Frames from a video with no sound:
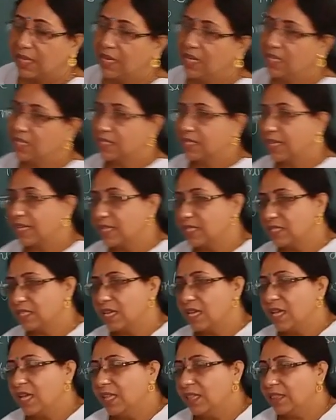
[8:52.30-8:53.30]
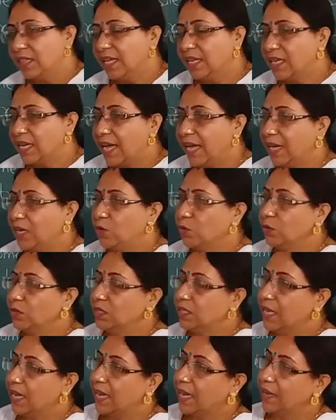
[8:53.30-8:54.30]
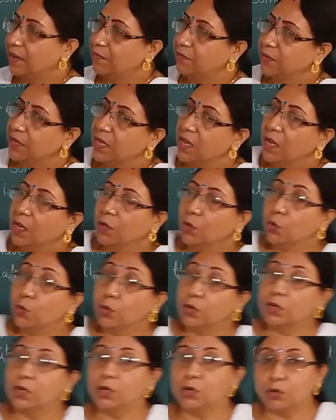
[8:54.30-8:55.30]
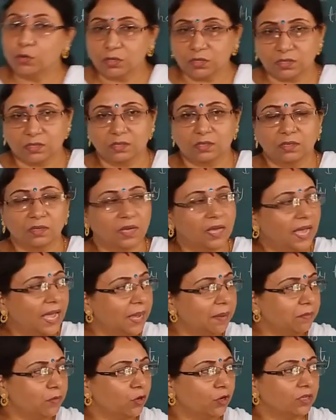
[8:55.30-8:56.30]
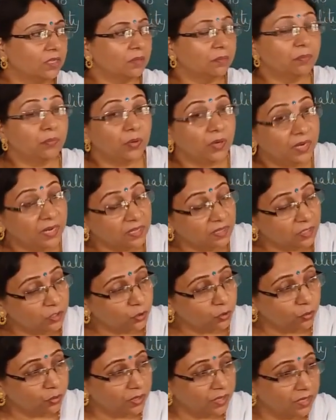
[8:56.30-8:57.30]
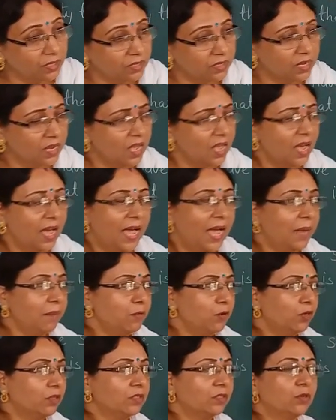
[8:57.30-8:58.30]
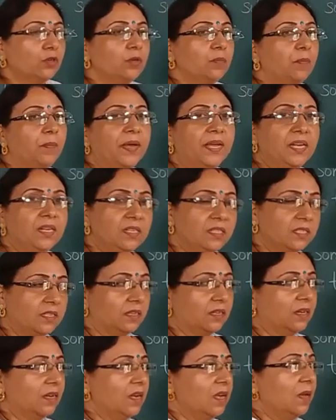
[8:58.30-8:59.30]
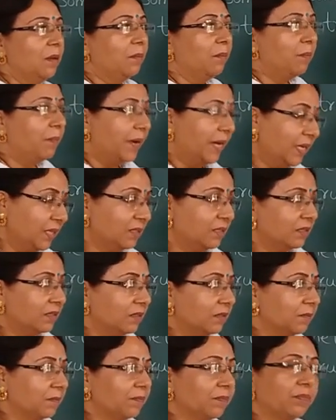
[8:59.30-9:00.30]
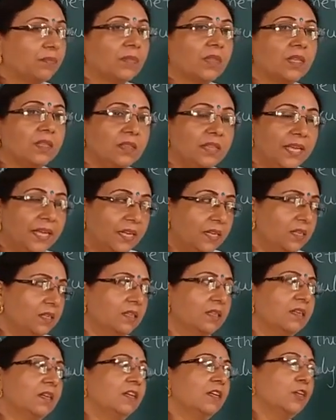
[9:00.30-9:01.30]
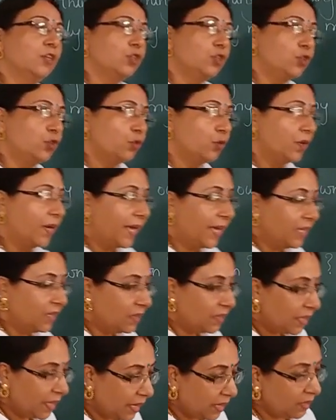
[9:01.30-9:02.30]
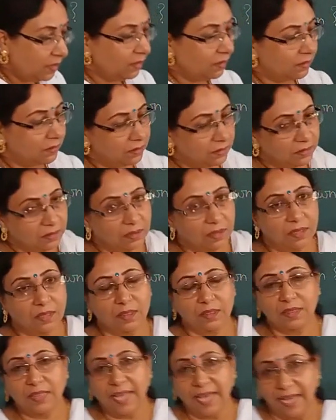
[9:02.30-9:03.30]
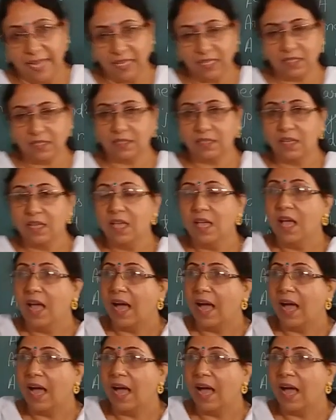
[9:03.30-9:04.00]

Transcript: Then he says that I don't have good looks, I am not a brilliant student, I am not a good painter, but then should I think that